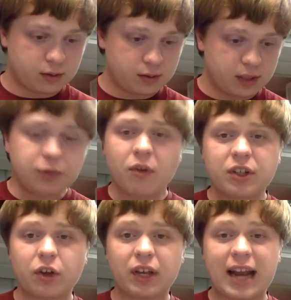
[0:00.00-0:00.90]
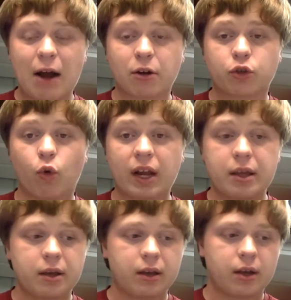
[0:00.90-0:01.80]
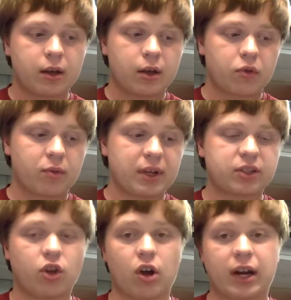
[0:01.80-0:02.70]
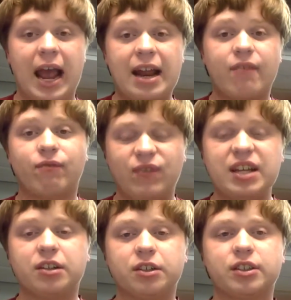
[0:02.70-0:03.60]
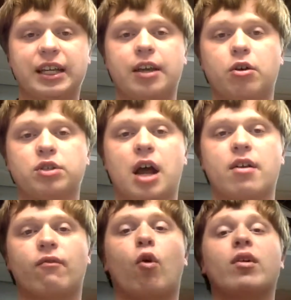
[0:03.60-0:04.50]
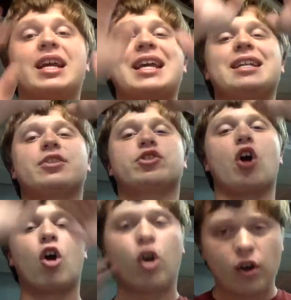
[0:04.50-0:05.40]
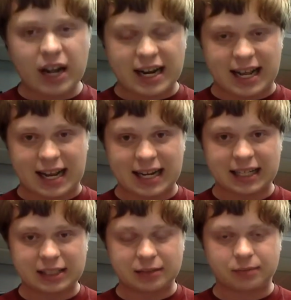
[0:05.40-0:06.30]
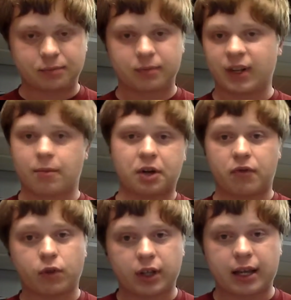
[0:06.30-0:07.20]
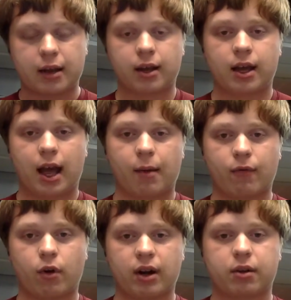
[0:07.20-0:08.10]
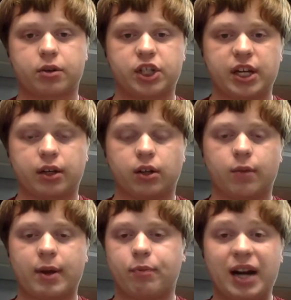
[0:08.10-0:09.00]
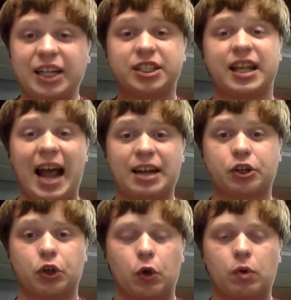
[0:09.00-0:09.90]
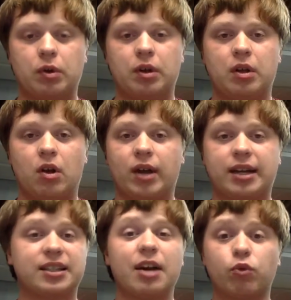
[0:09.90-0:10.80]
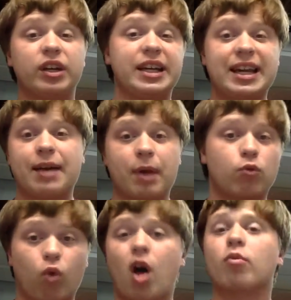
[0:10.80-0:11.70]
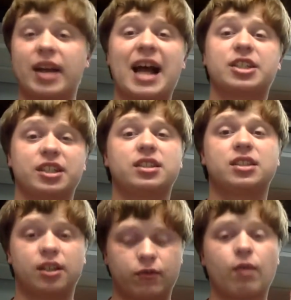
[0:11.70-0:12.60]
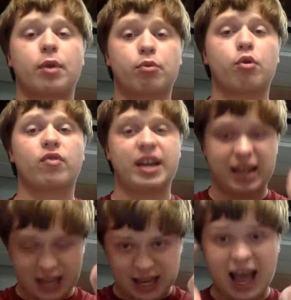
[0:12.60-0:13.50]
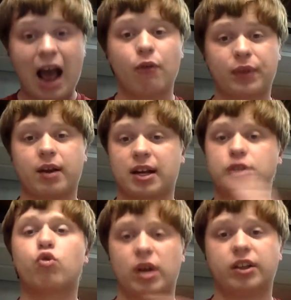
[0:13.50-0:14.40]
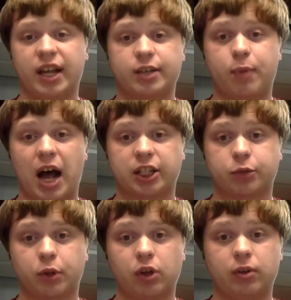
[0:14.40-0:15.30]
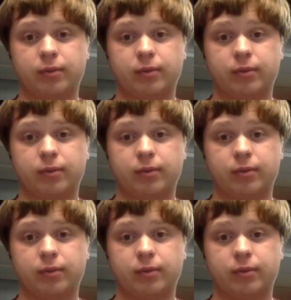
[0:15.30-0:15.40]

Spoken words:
This movie's only an hour and 23 minutes long, and it feels like it goes on for eternity. I'm sorry for looking at my phone and I was cheating a little bit, but I just had to. Okay, because I really need to get my raw reactions from this movie out there as quickly as possible.